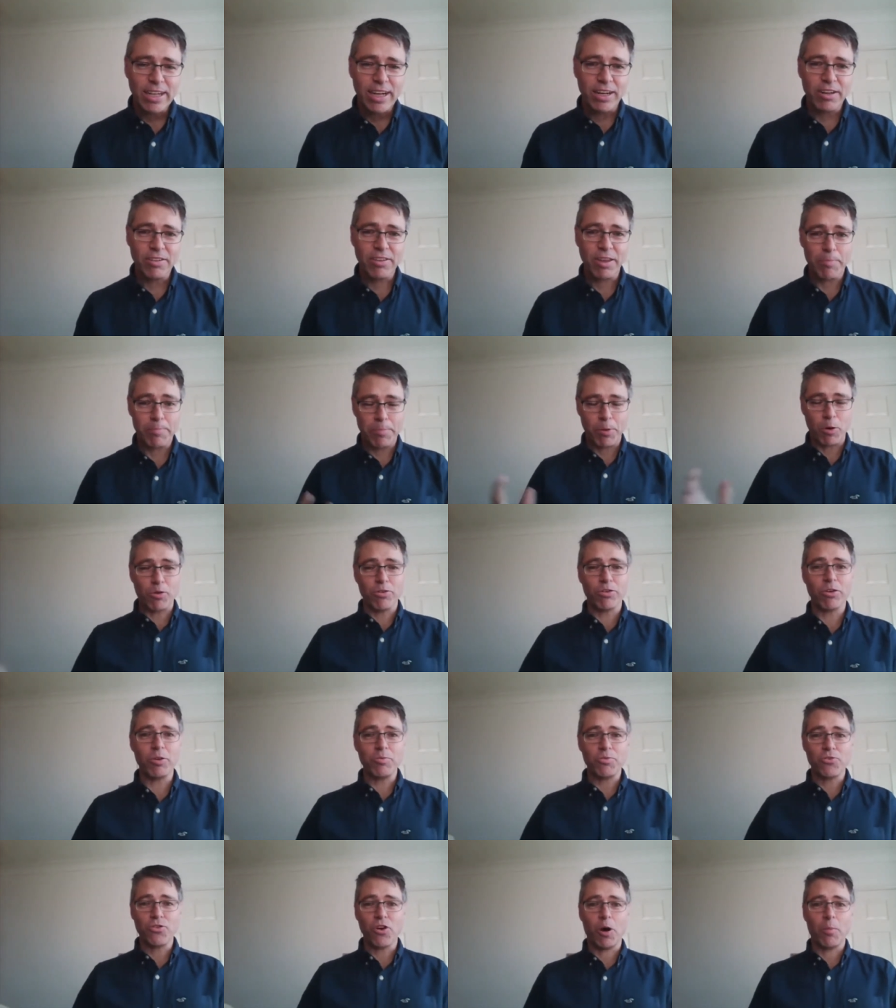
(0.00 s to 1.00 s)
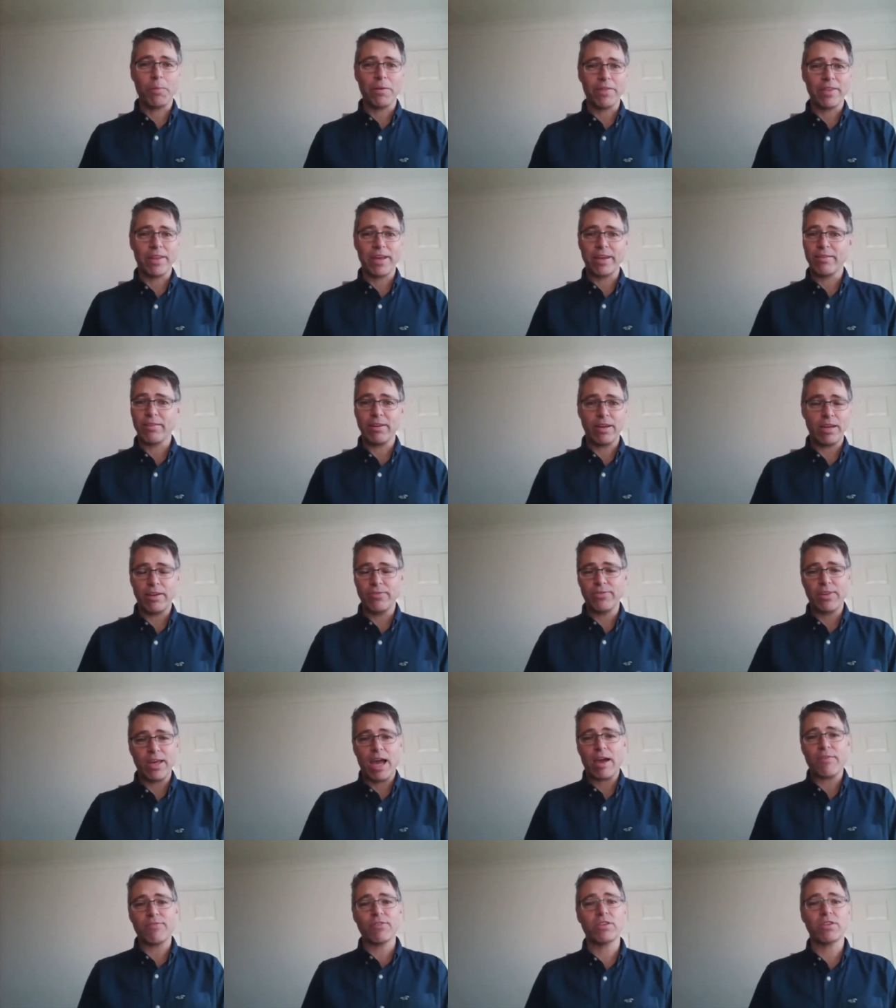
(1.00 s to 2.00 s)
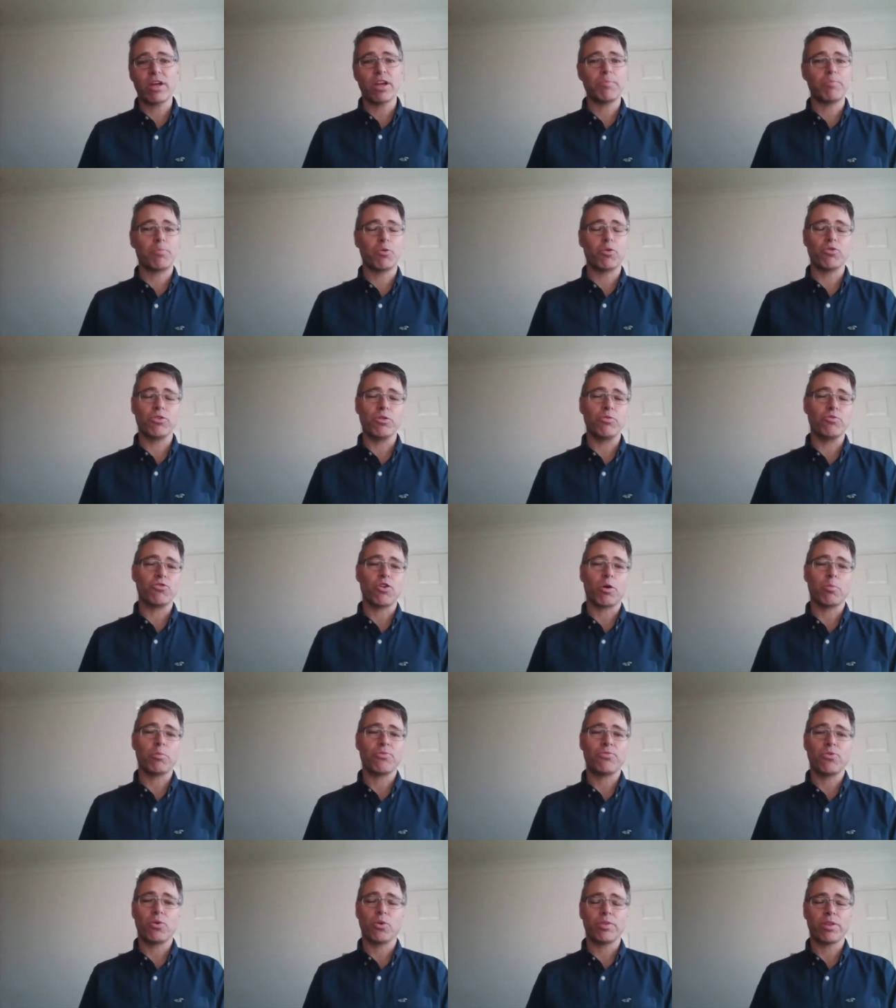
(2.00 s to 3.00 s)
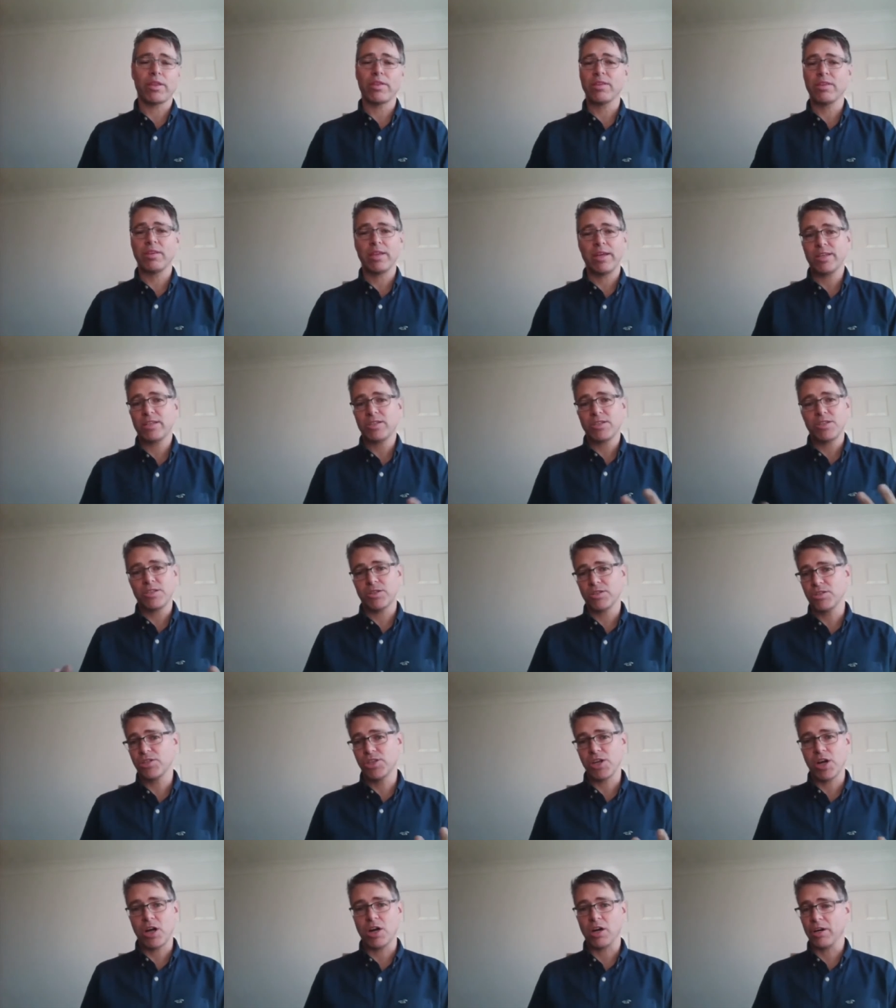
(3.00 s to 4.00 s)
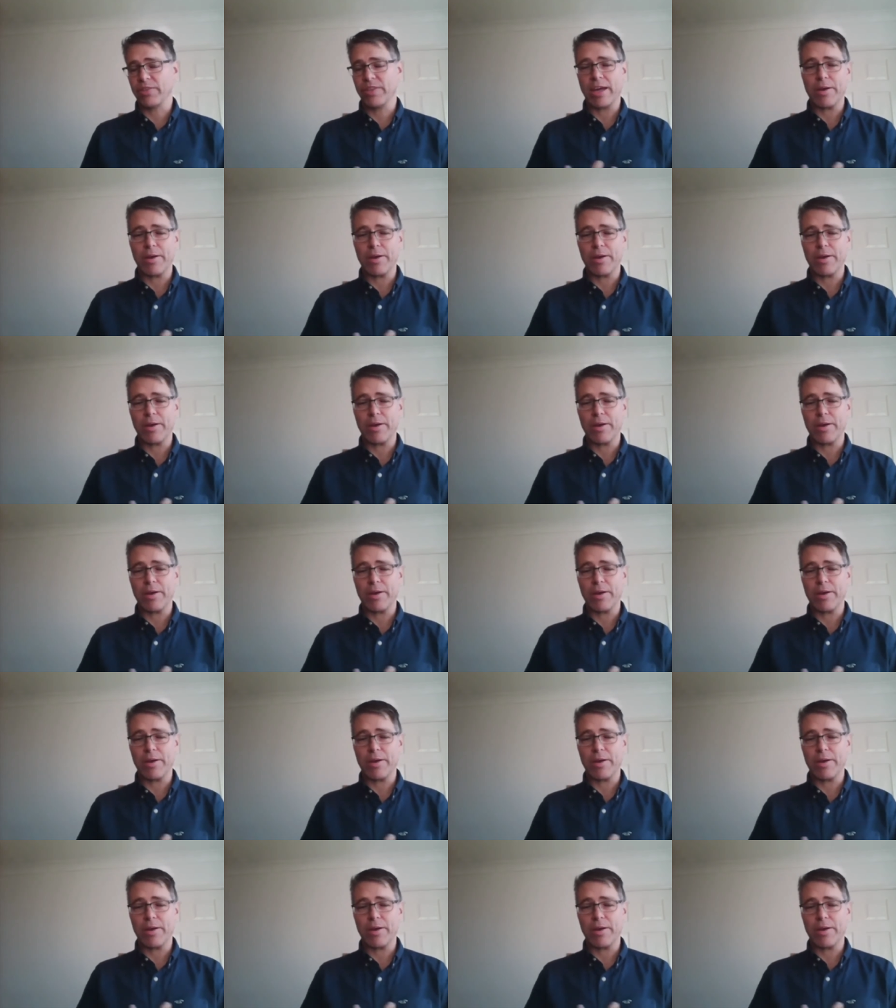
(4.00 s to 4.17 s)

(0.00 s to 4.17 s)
you say ballroom drop, and they if they haven't done a ballroom drop before, then it's just jargon.